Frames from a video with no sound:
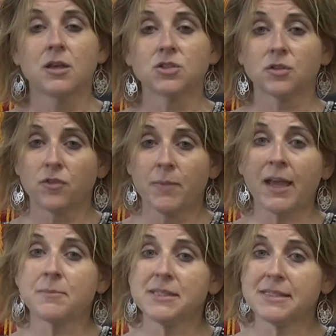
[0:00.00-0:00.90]
So if you
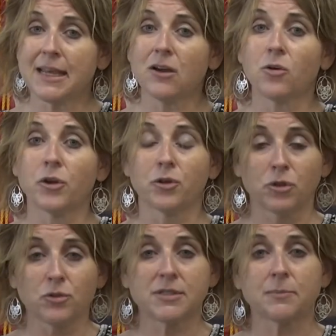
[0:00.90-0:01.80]
make a mistake or you
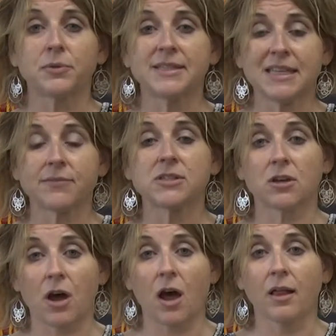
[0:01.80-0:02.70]
lose it, please give us a
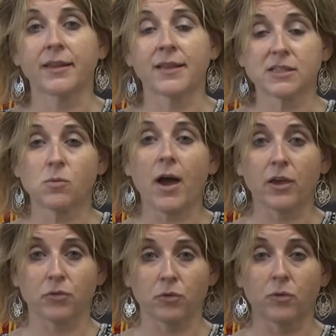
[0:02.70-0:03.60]
call and let's
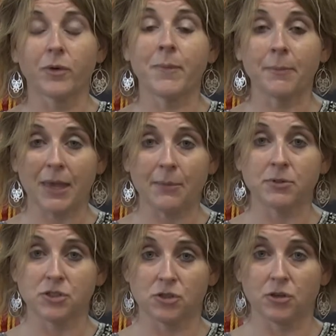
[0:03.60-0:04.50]
walk through what we might be able
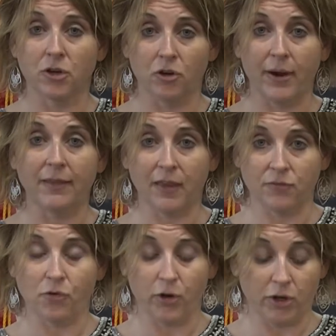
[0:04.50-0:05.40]
to do to correct that
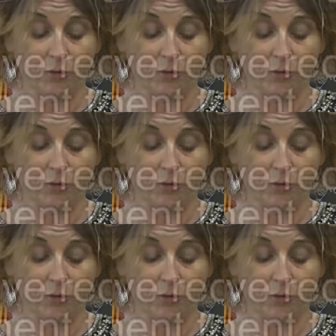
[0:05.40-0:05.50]
for you.